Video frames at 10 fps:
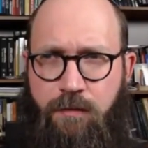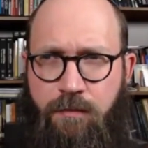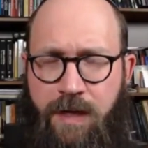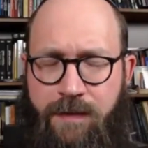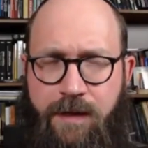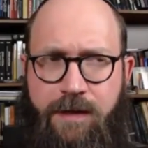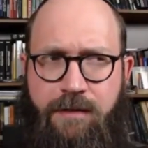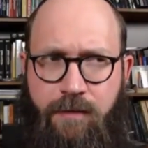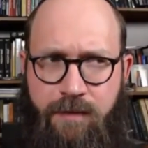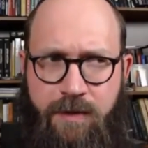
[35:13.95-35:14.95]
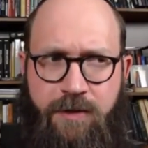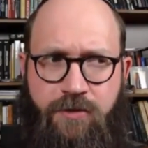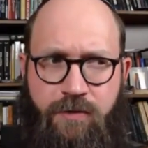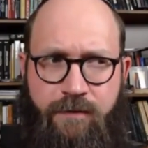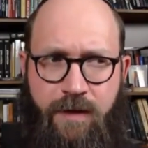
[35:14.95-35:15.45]
but I think it's especially
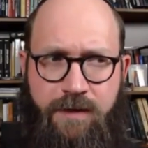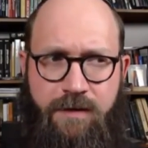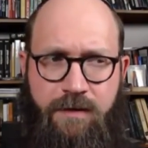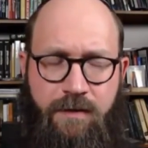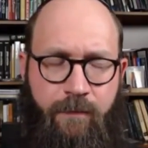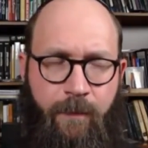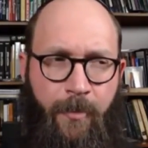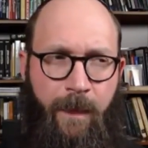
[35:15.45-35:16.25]
true of Gnosticism,